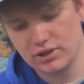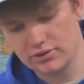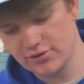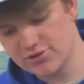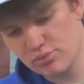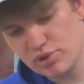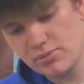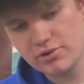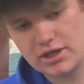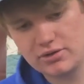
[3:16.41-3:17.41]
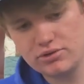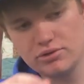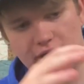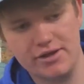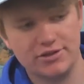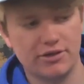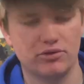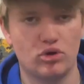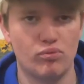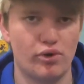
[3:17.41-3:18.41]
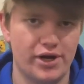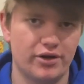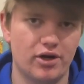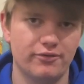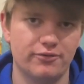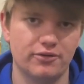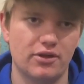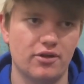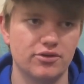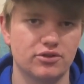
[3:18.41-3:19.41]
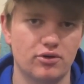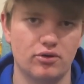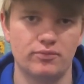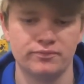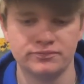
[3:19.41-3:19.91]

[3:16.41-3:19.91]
there's some people that will do that, is take the whole brain off and they'll just go